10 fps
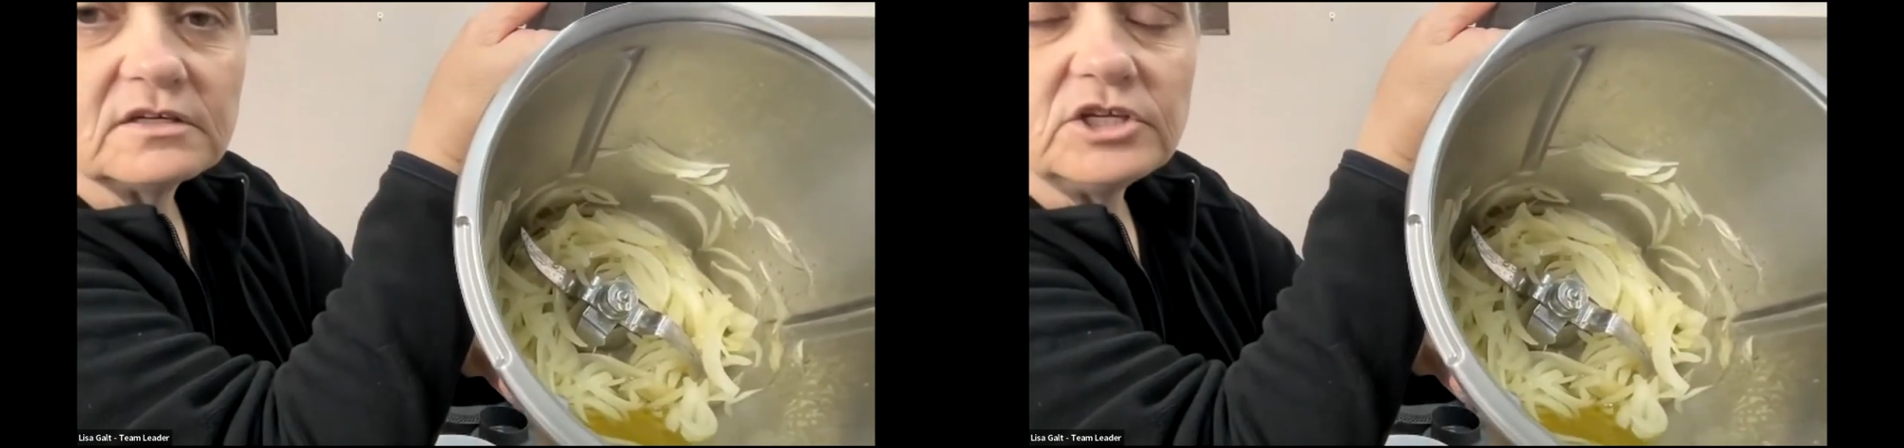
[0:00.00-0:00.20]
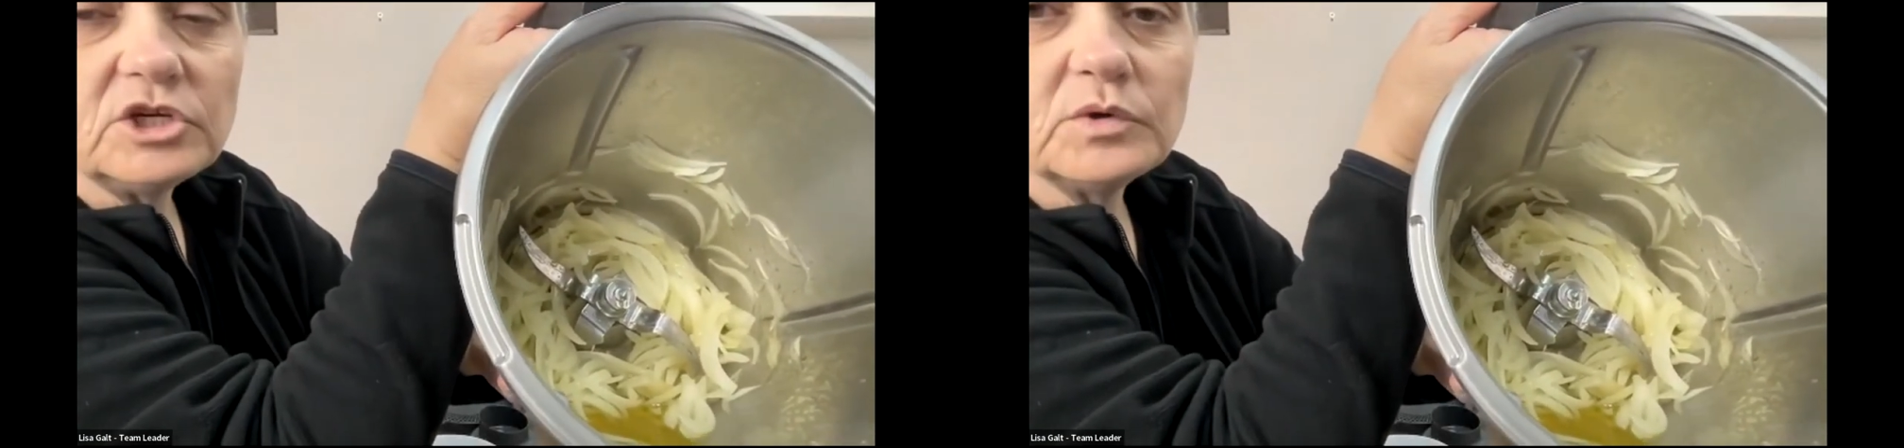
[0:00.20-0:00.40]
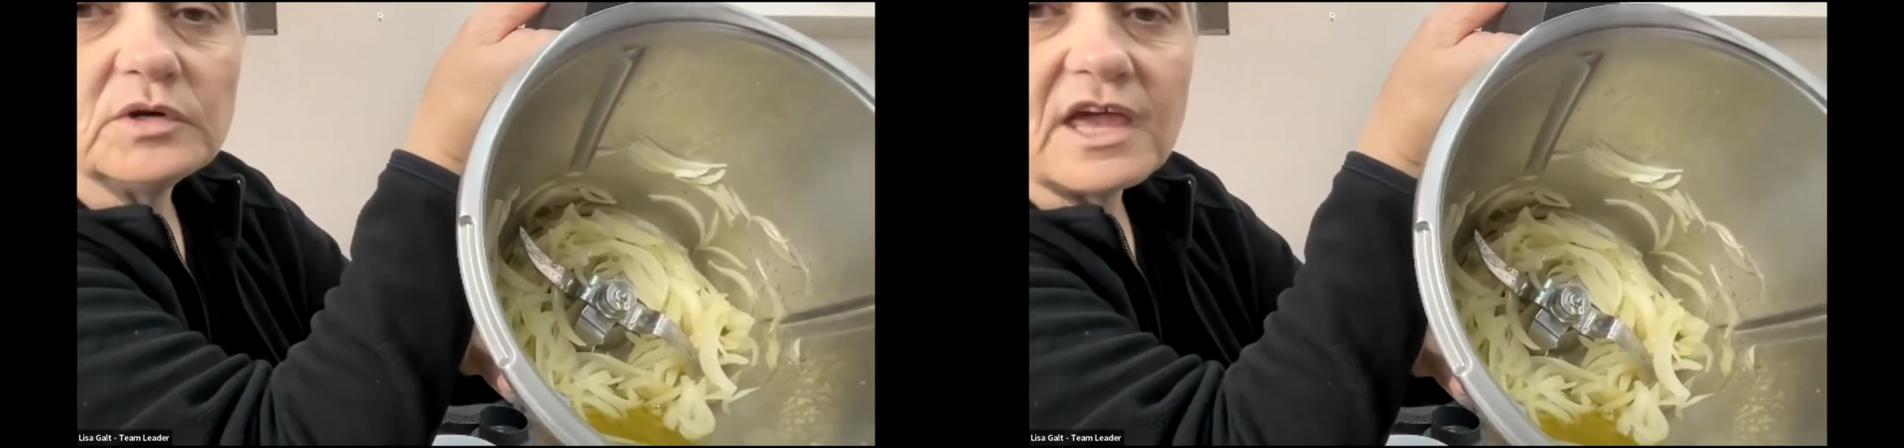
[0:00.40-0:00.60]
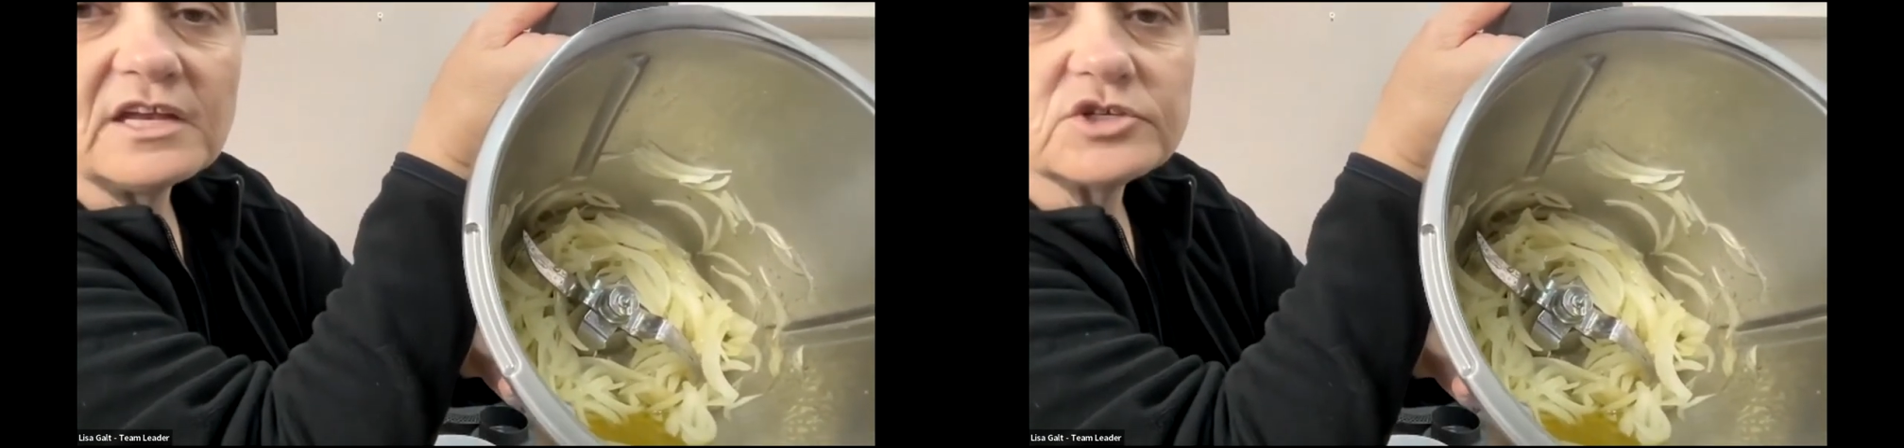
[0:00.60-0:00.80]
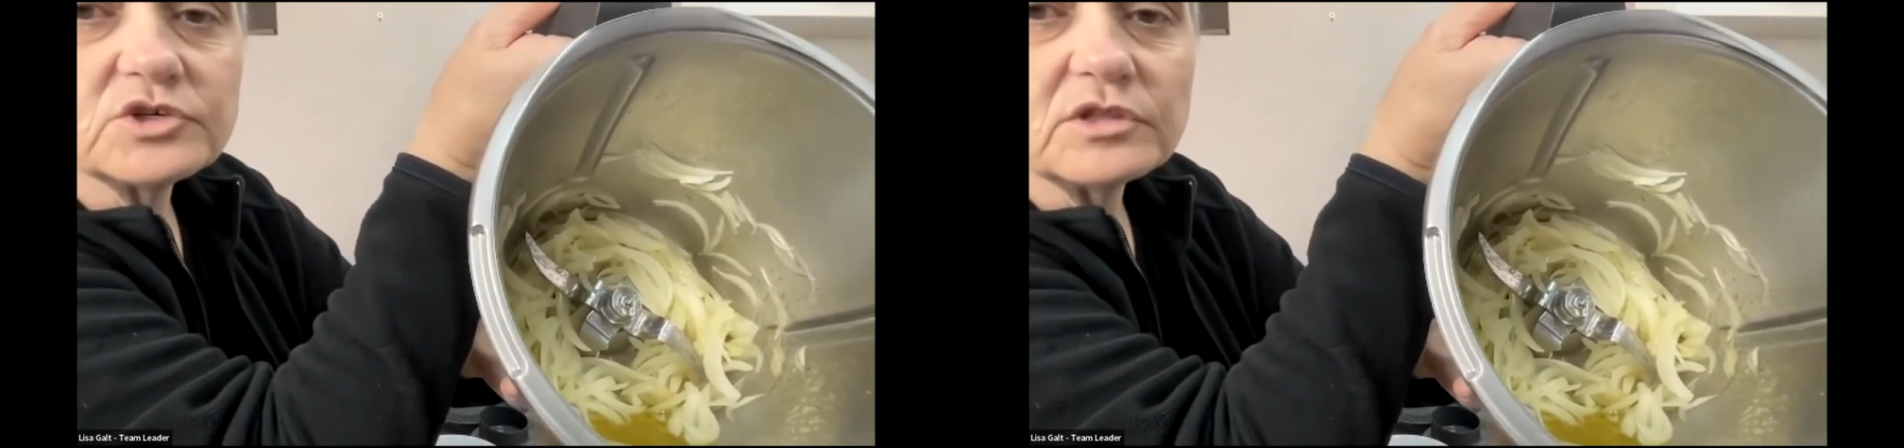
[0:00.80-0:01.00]
you would
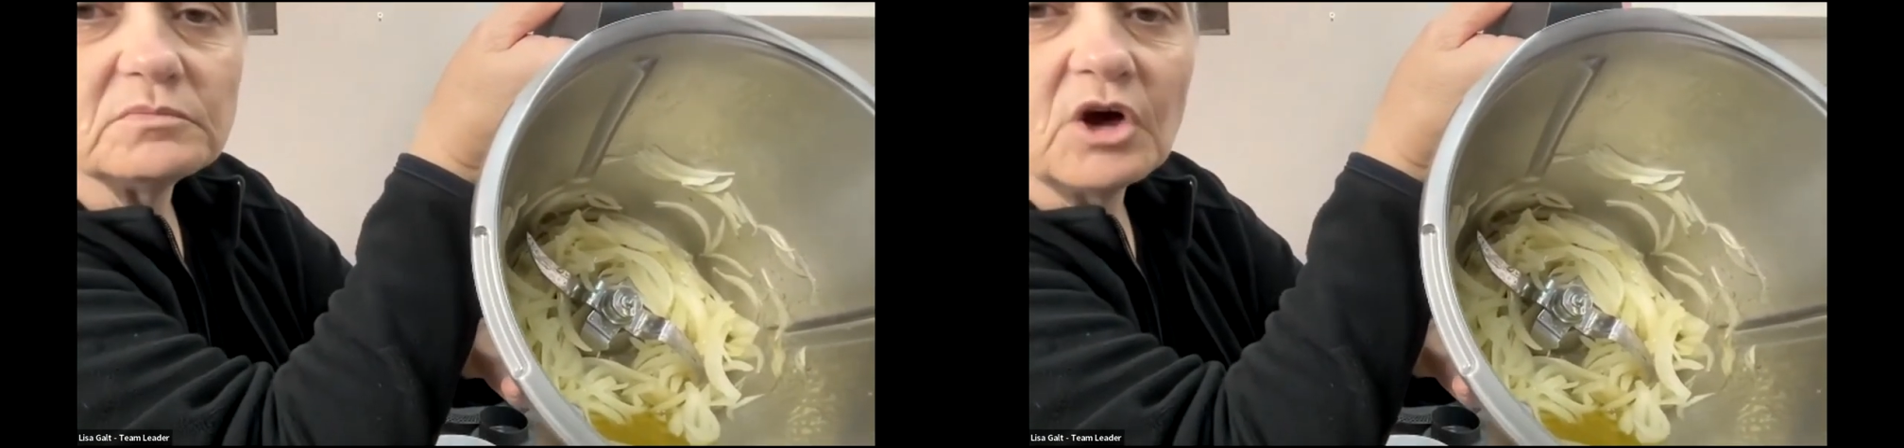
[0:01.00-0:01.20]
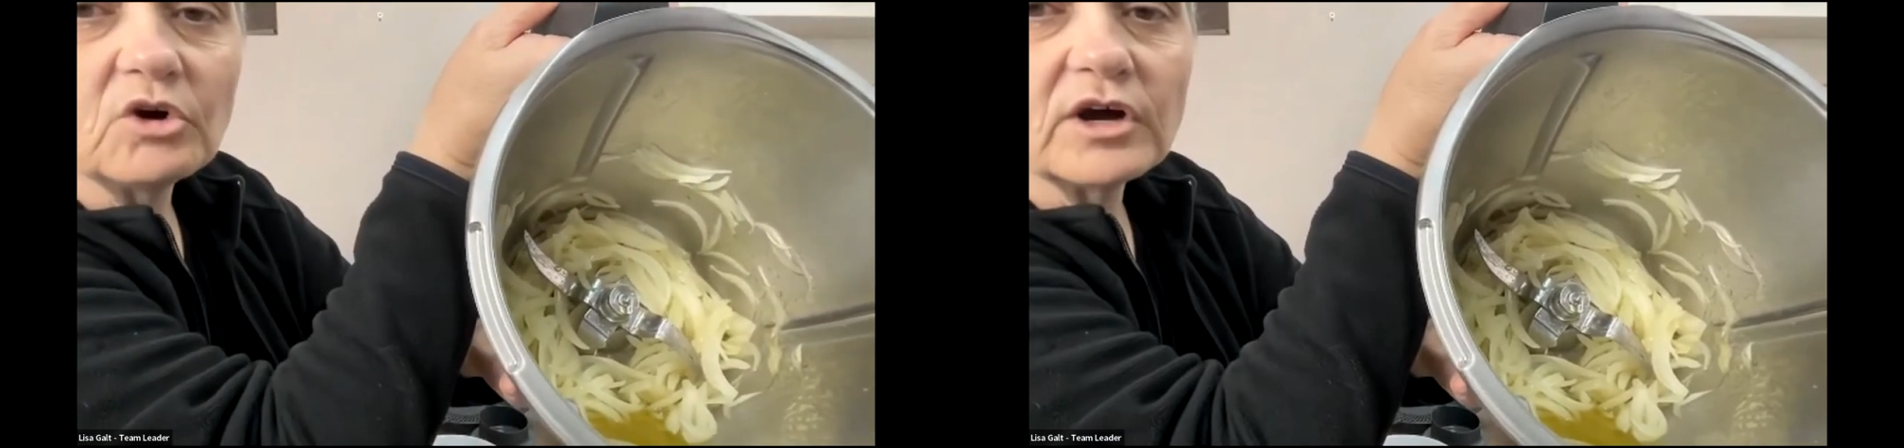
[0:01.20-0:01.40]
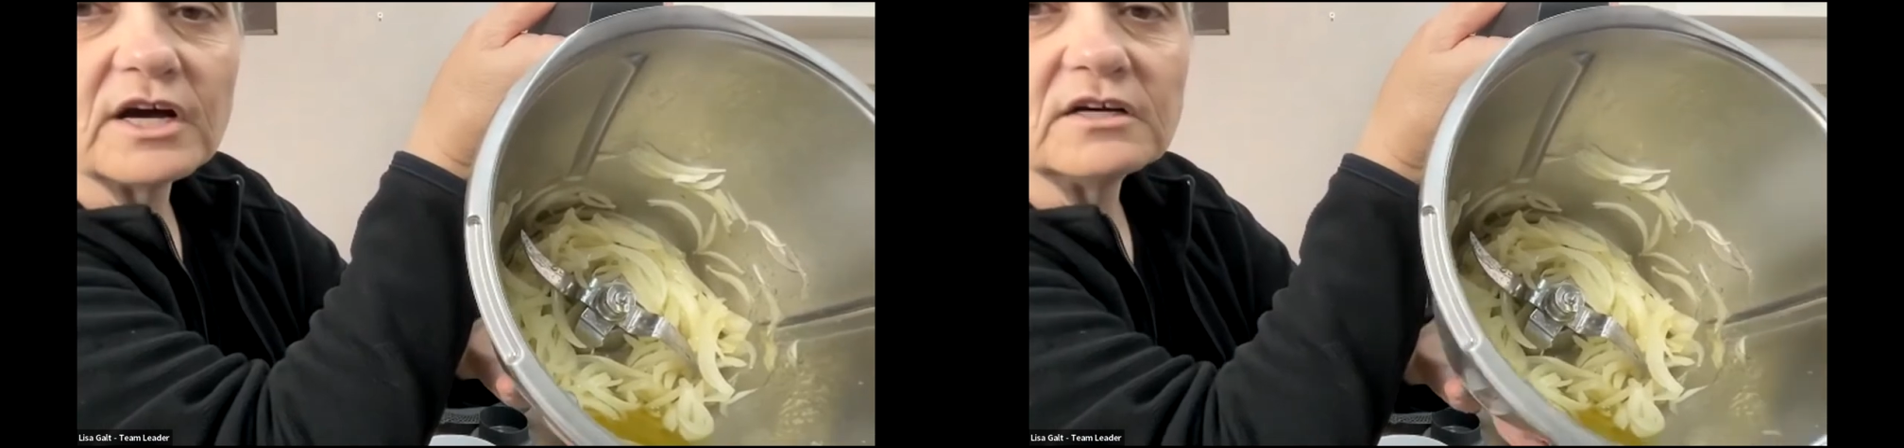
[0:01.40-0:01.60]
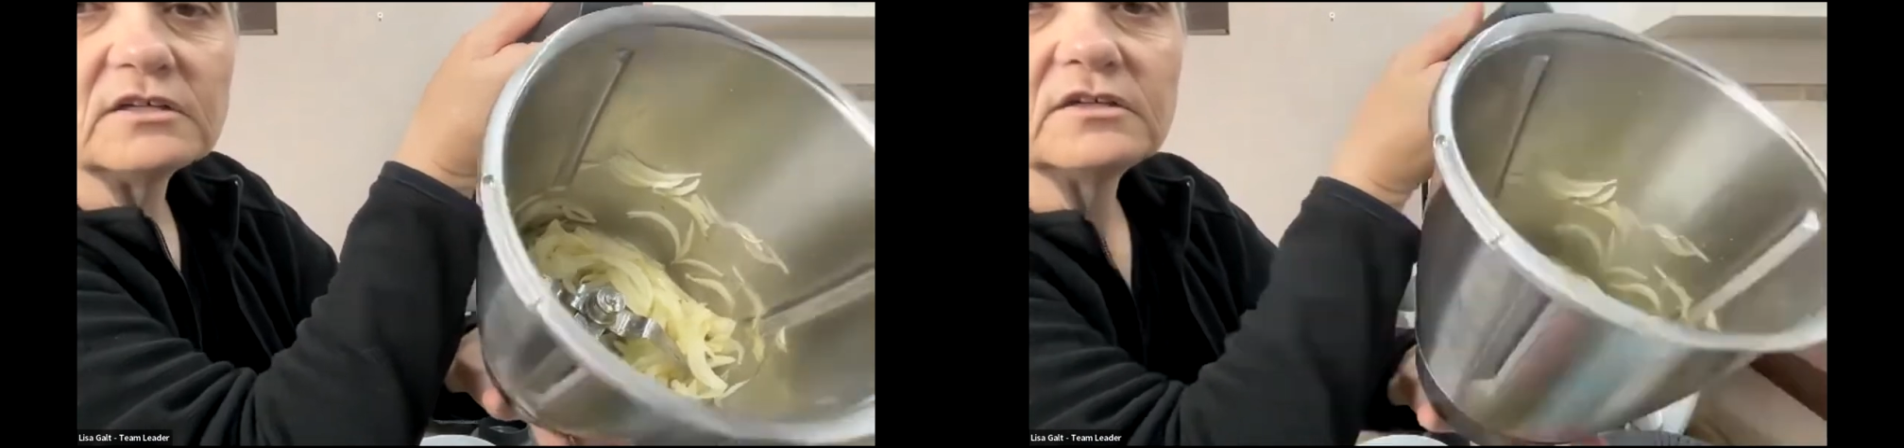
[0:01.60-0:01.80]
then do them longer.